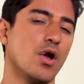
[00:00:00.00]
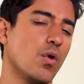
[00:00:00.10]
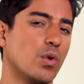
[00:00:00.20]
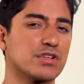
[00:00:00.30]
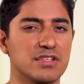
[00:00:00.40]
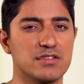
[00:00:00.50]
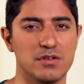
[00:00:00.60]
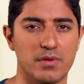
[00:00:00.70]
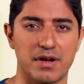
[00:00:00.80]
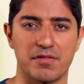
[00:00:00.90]
what to
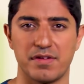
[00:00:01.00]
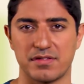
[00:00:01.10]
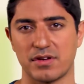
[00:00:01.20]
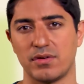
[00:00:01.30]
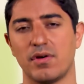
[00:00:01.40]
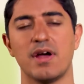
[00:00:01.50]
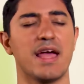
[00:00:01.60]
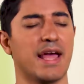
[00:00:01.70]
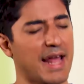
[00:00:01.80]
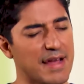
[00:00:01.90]
do on a physical,
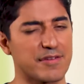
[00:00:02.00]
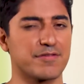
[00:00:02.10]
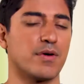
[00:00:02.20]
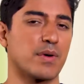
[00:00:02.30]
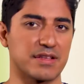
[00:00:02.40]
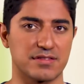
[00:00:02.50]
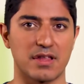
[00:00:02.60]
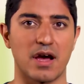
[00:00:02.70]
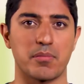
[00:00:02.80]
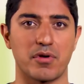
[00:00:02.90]
and have a focused
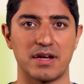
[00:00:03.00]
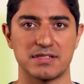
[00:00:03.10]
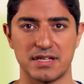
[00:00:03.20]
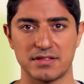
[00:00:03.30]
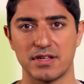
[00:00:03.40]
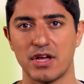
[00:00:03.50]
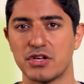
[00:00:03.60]
thought process.